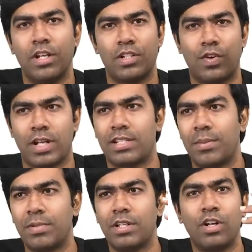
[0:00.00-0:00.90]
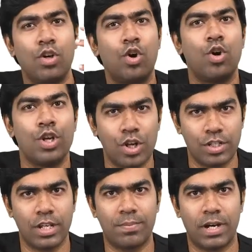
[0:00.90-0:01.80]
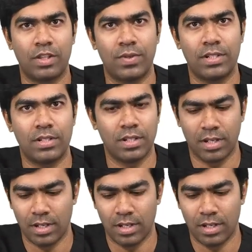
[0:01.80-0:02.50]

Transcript: So for example, the gluconeogenic pathways